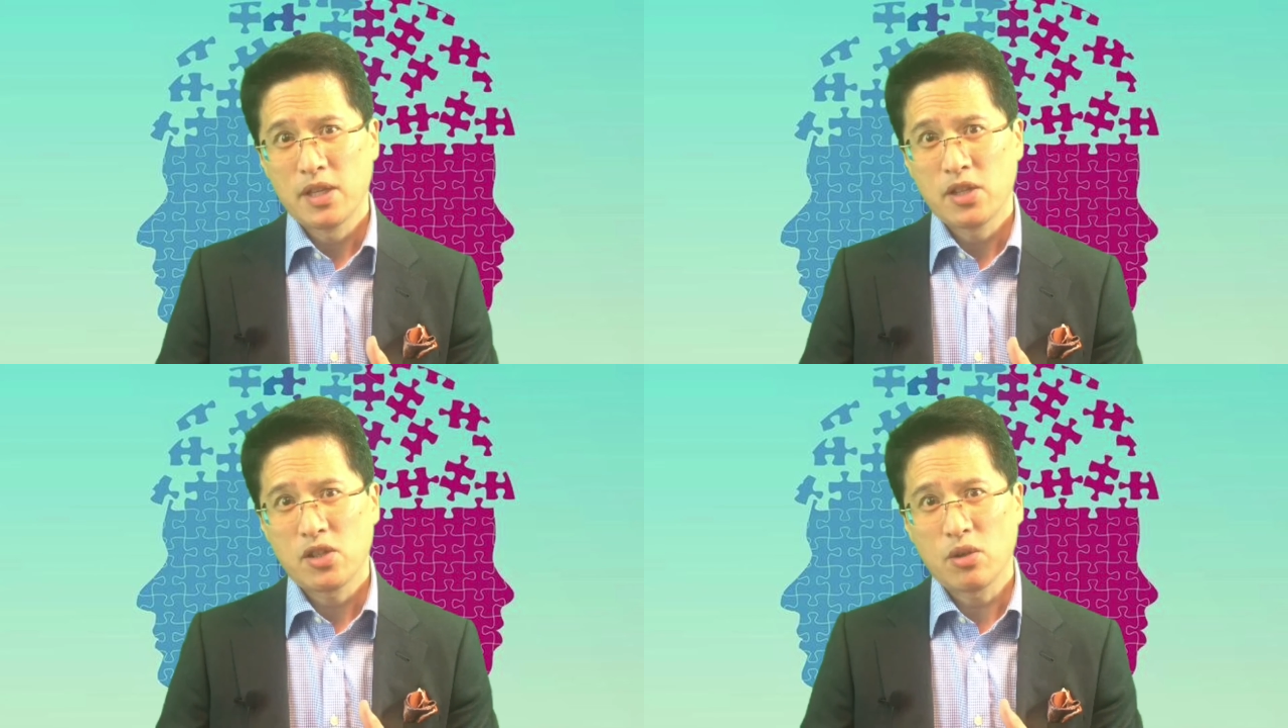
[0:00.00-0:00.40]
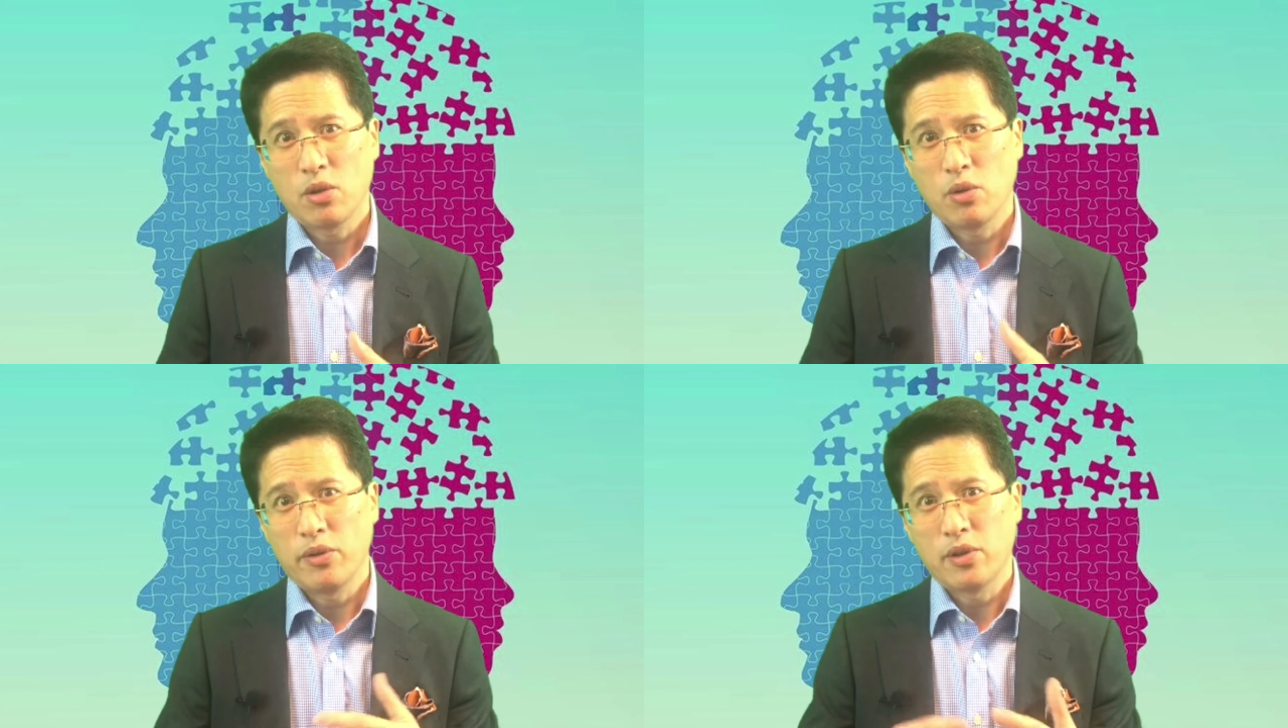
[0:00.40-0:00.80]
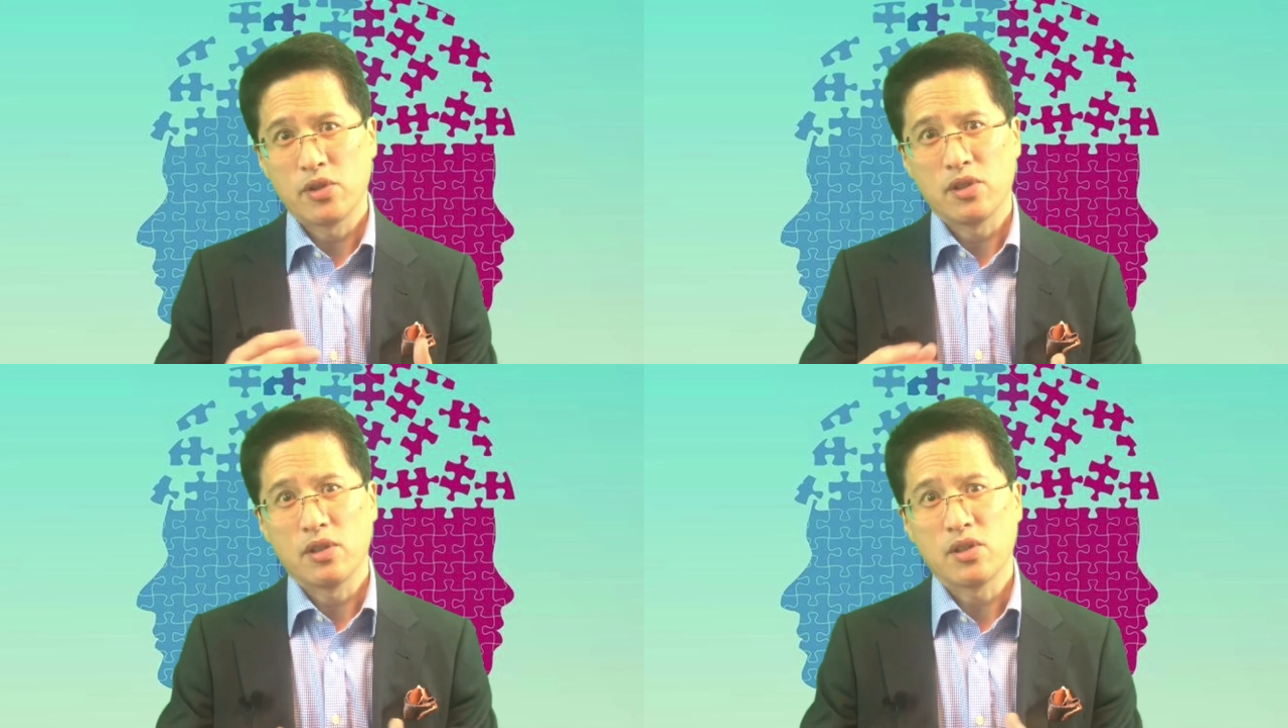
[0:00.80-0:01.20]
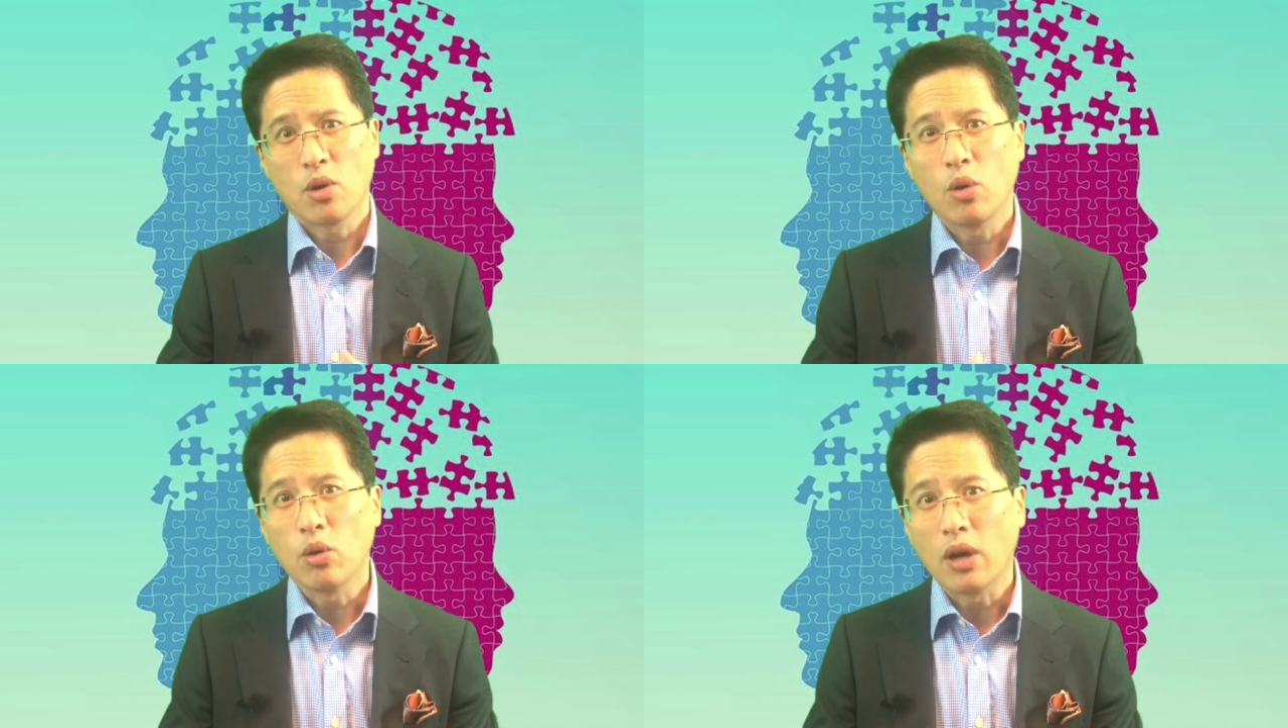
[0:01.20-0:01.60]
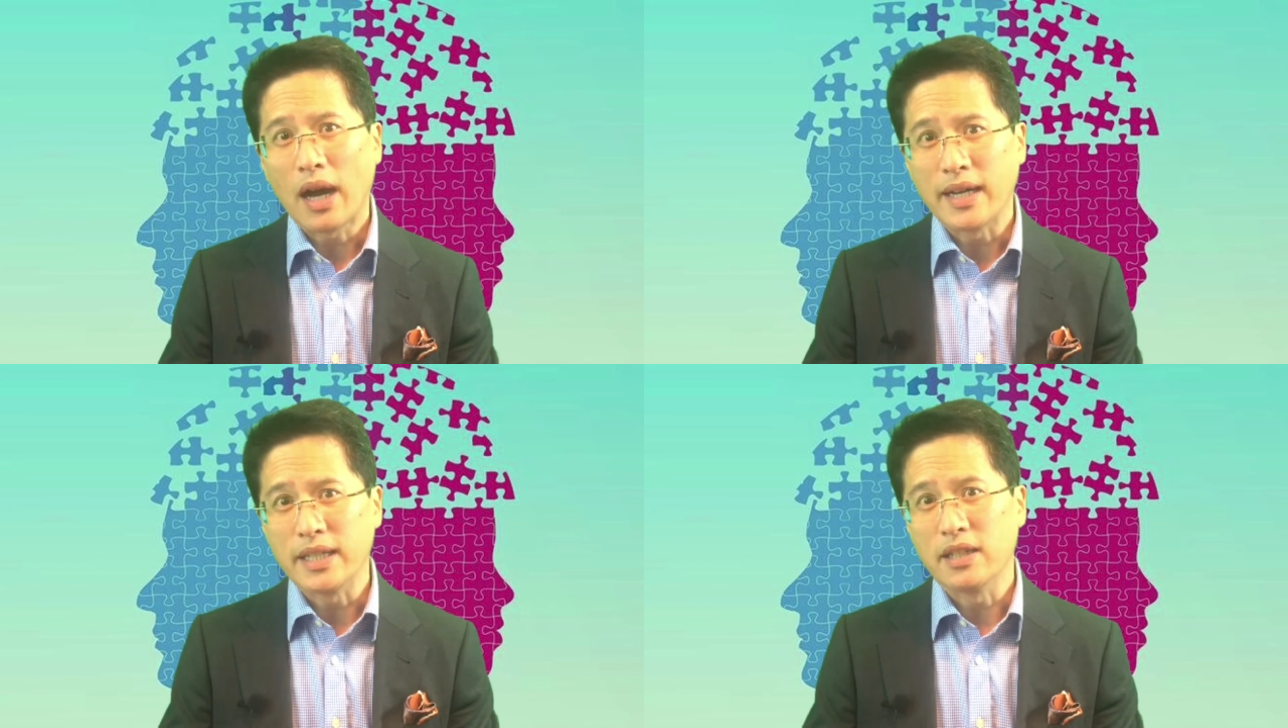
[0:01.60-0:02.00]
So there's this whole
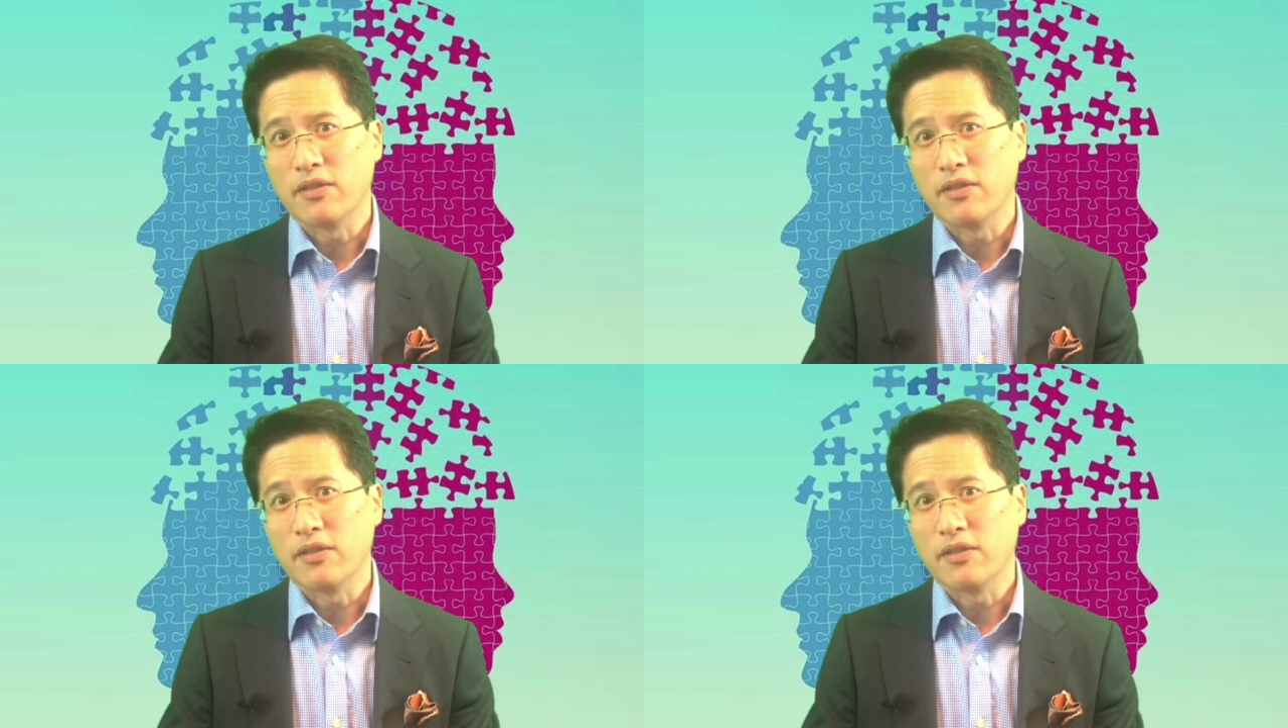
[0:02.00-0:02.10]
idea